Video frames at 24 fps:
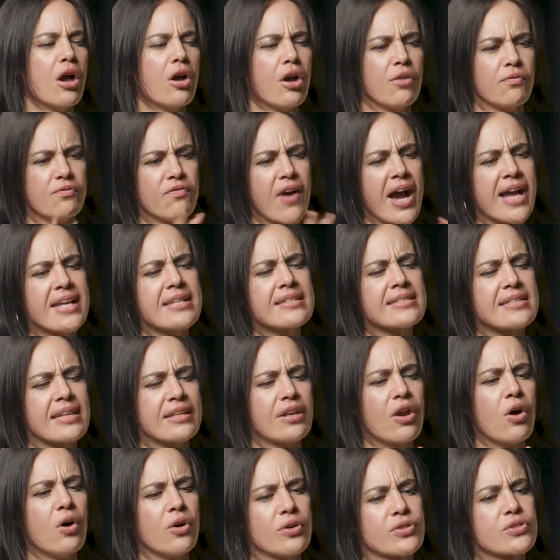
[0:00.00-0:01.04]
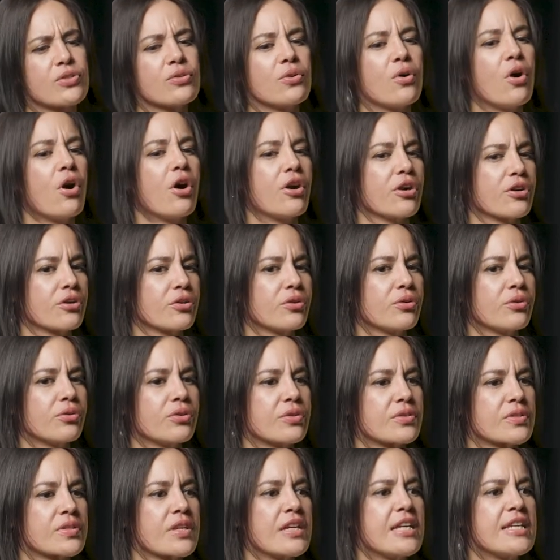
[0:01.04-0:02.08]
Vice and also
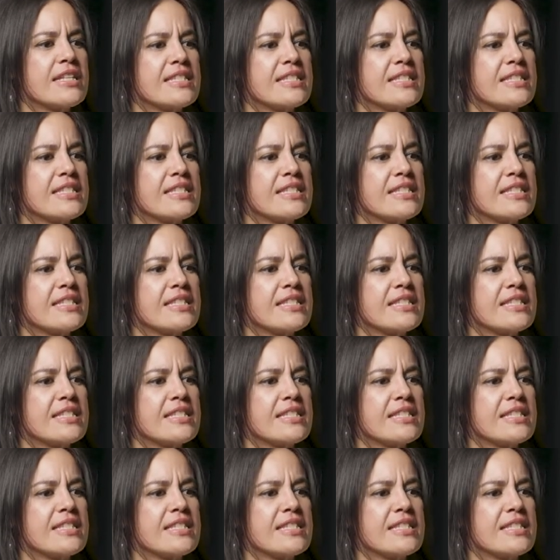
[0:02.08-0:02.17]
articles